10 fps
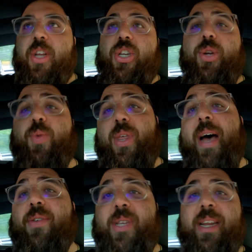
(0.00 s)

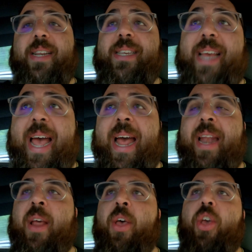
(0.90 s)

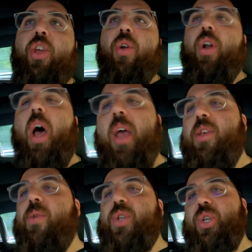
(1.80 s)
2010, you're not
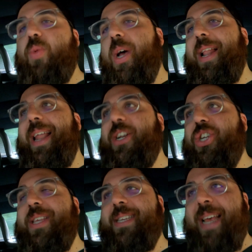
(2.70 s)
used to a clutch
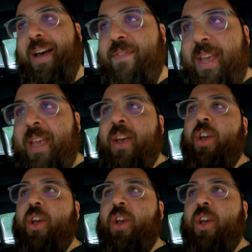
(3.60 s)
this heavy,